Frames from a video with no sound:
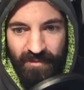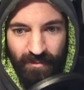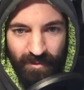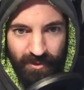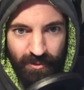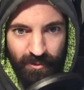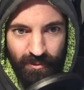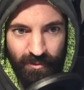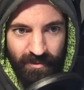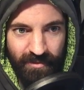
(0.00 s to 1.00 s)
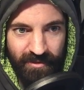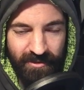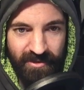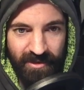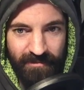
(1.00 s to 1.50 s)
Whoa.
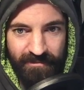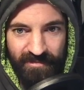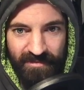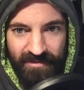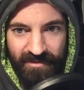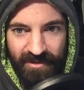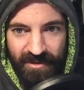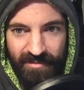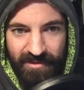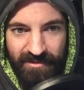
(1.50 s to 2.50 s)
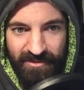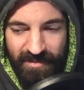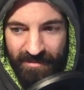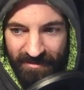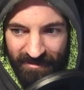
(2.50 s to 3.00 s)
Okay. They built those
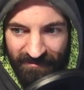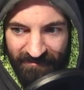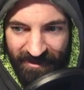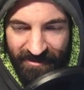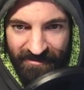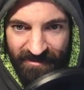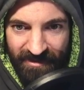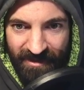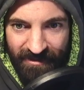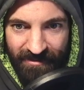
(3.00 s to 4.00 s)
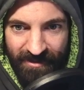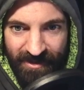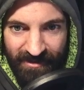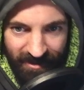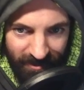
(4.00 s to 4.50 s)
pipes a little faster than I
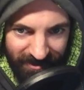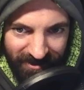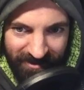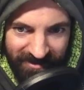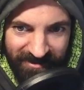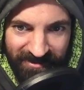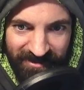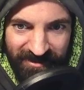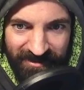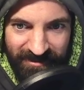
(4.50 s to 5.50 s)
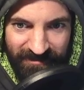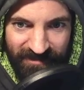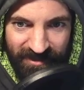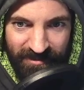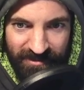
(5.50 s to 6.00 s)
thought they were going to.
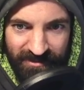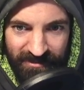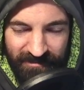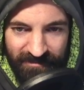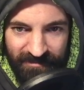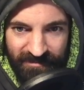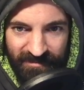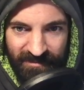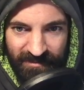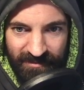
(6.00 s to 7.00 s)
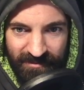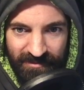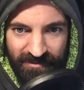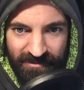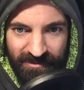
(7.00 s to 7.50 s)
Nope, hold on.
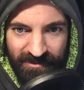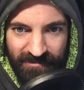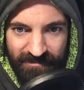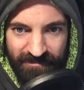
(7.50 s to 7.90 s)
Hold on.